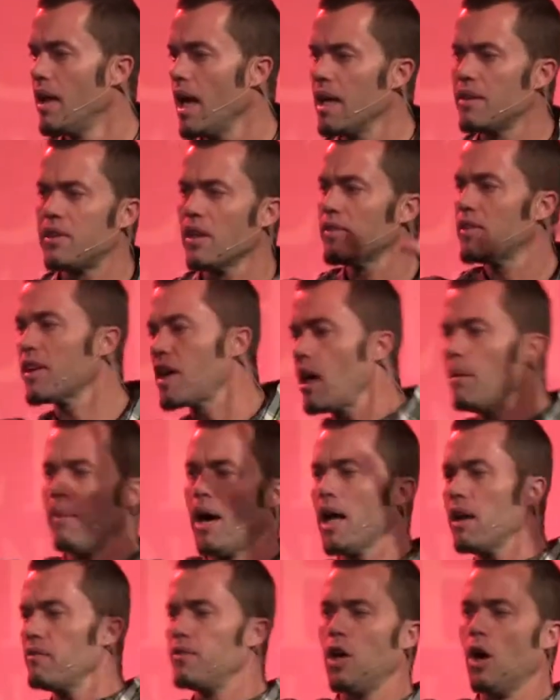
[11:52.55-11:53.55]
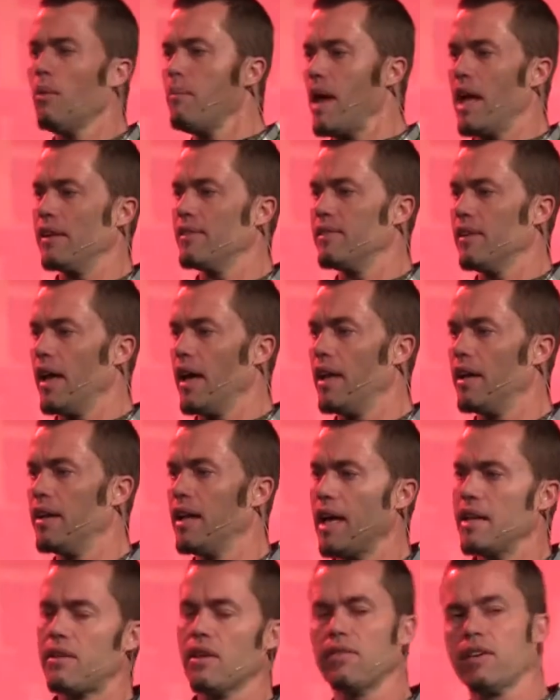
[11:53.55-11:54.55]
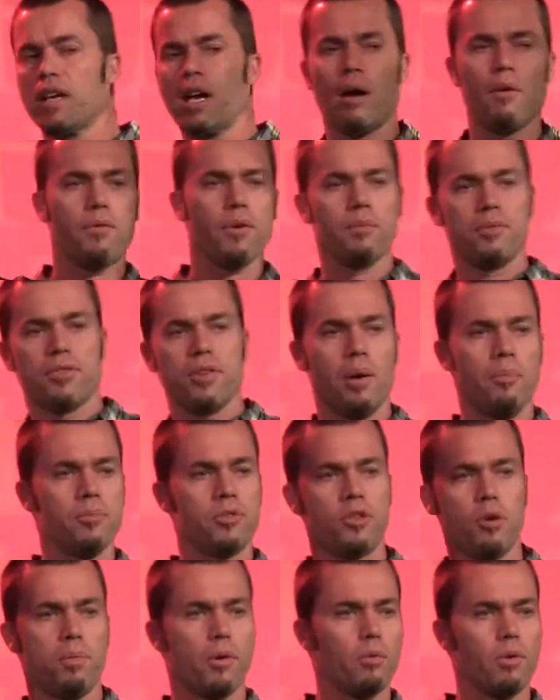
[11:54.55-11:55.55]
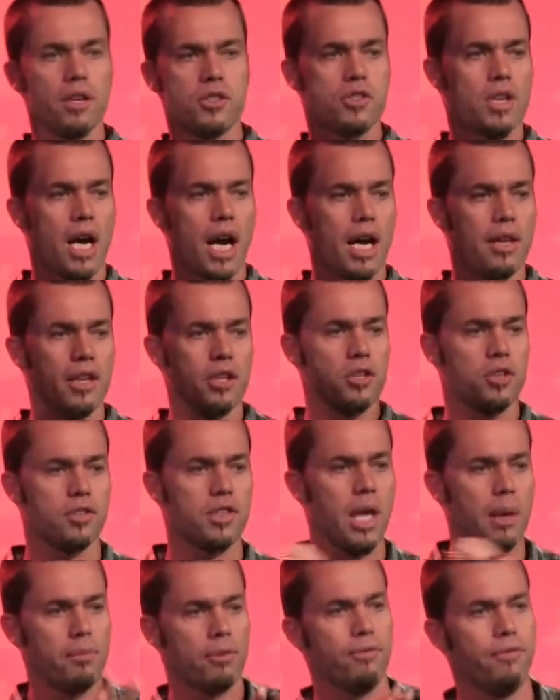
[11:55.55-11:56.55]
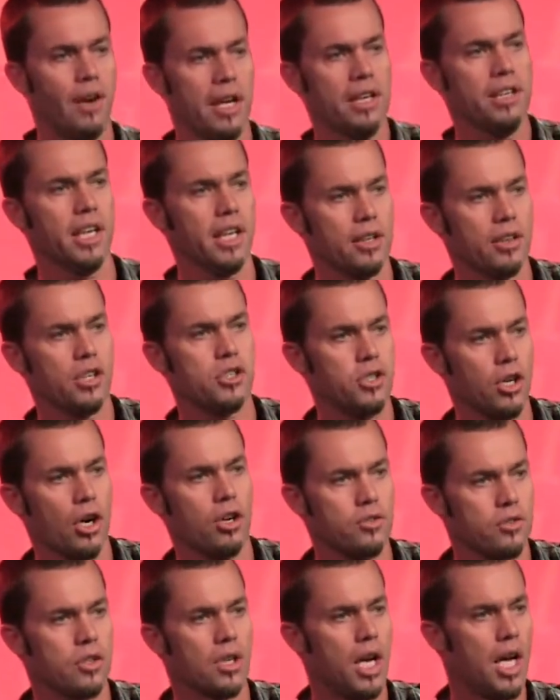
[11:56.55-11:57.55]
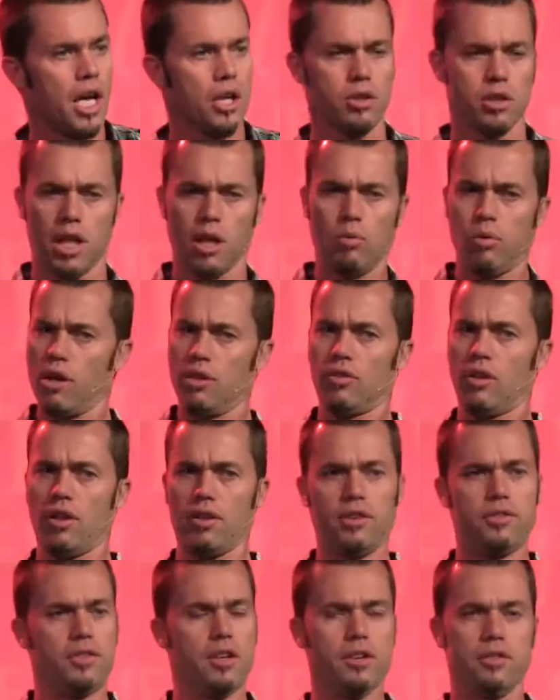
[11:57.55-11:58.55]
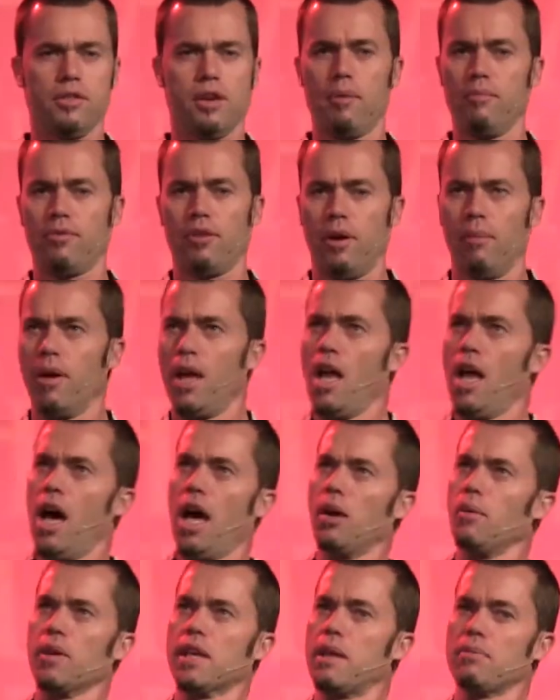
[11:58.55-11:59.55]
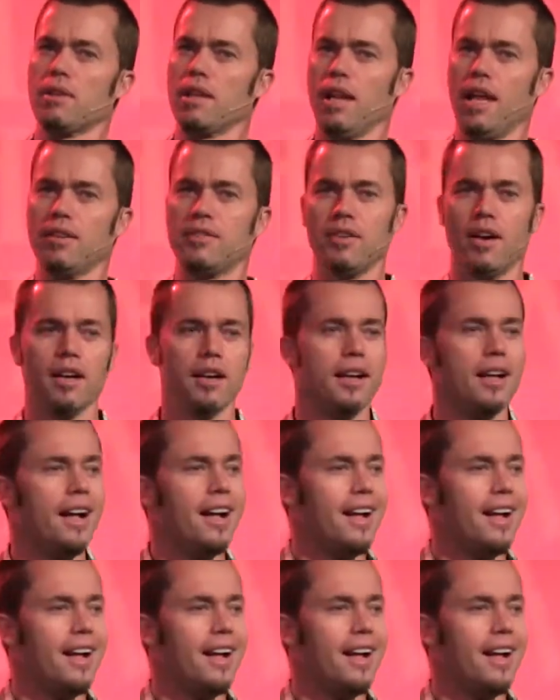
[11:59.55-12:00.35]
It doesn't come out of no man's land. It doesn't come from some super rich guy that just keeps funding the church. And you're like, where does all these things come from? How do we keep the lights on?